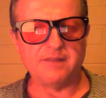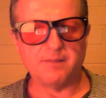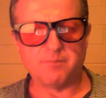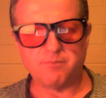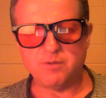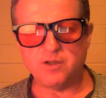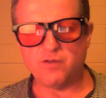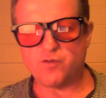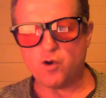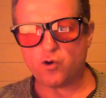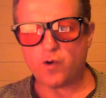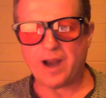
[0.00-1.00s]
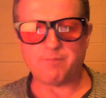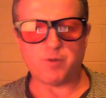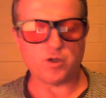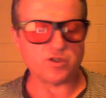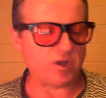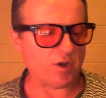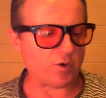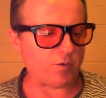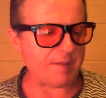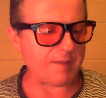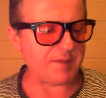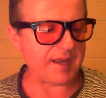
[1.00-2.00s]
The, you've got crackpots like
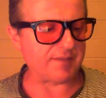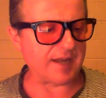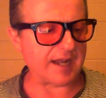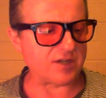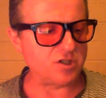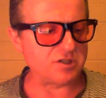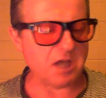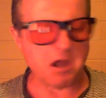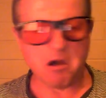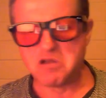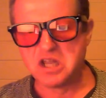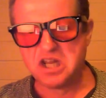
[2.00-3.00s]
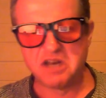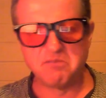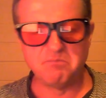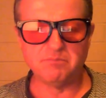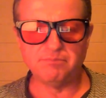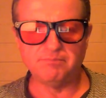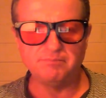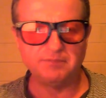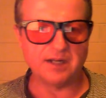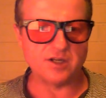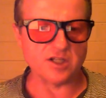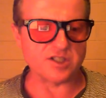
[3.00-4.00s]
Ray Peat that actually say, oh, you need,
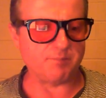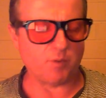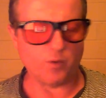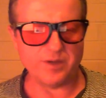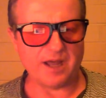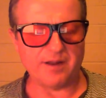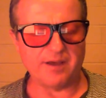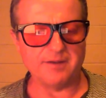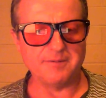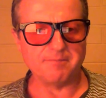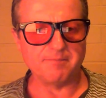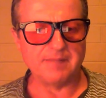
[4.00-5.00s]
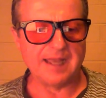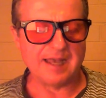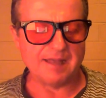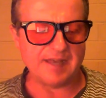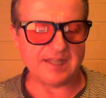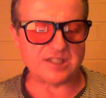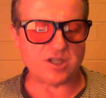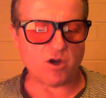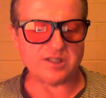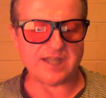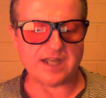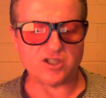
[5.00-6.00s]
you know, to support. No, no. These
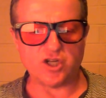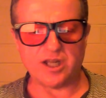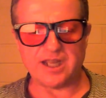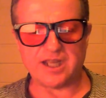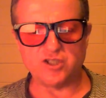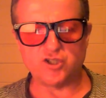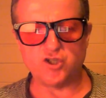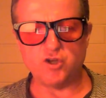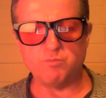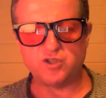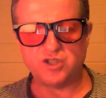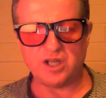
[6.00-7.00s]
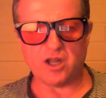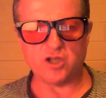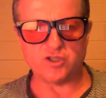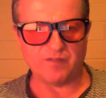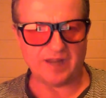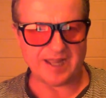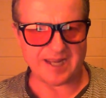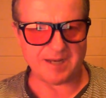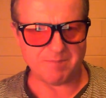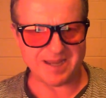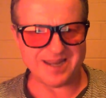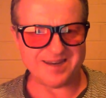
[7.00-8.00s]
guys actually consume shitloads of
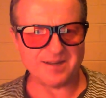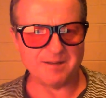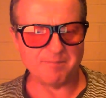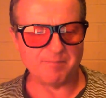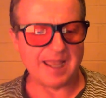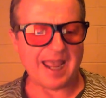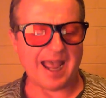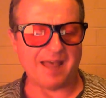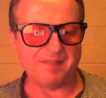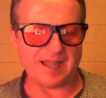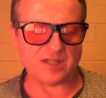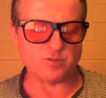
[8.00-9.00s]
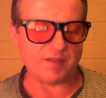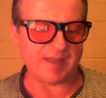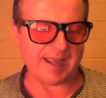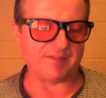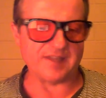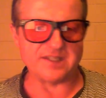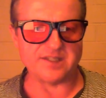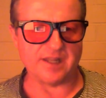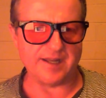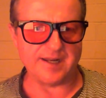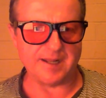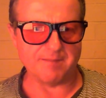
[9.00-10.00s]
lean meat, and that's where they get the
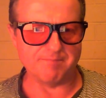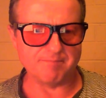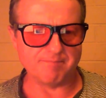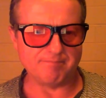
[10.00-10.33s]
selenium.